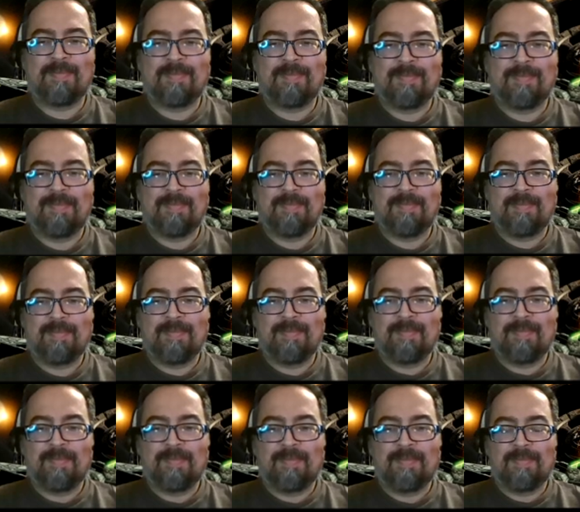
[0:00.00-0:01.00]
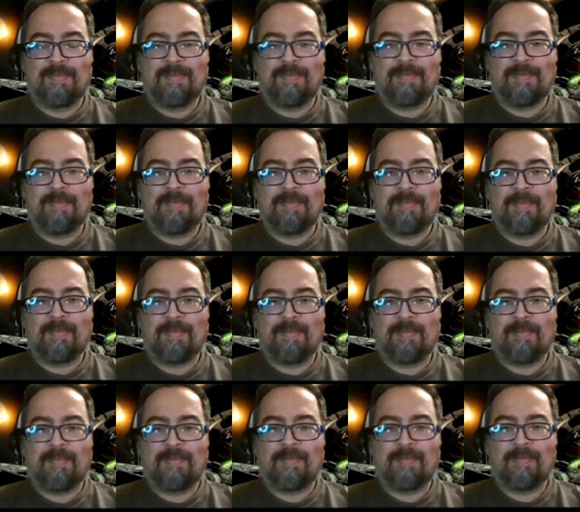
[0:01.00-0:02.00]

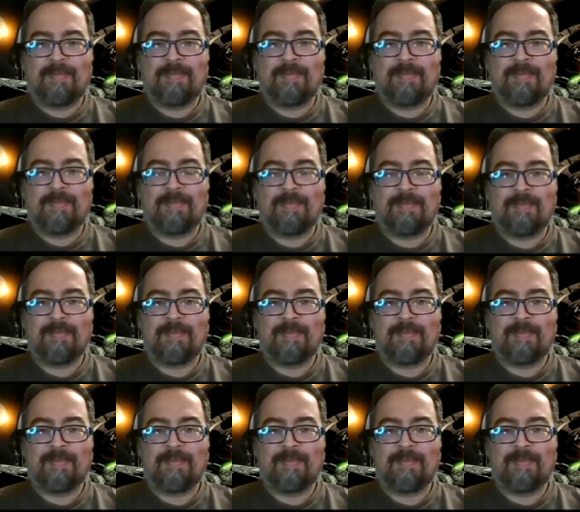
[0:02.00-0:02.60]
[no speech]